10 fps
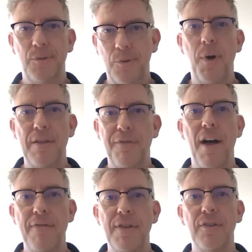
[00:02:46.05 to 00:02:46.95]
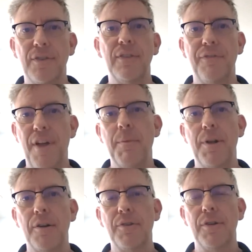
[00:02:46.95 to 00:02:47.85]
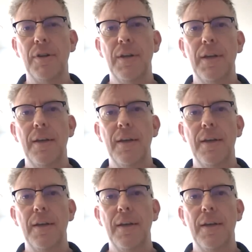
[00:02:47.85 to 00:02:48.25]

25 years as a family doctor.